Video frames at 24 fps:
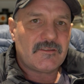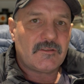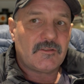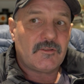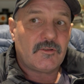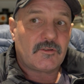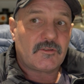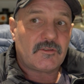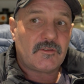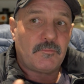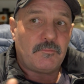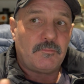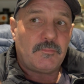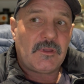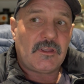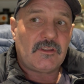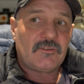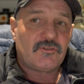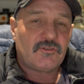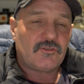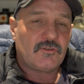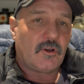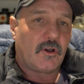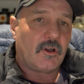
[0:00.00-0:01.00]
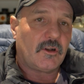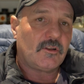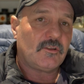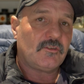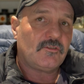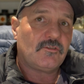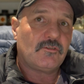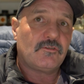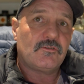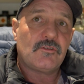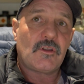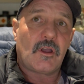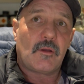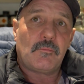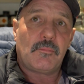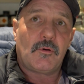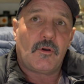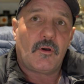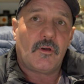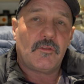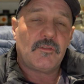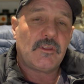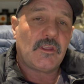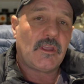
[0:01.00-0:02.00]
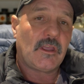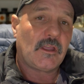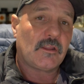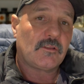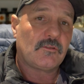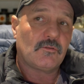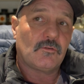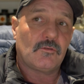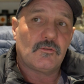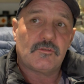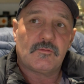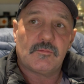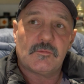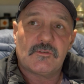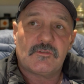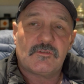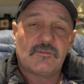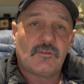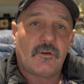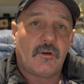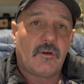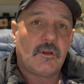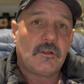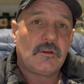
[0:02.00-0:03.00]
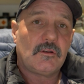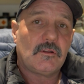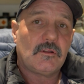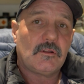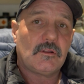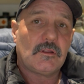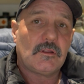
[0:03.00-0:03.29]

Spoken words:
look, the best shot is jump on the outdoorsman site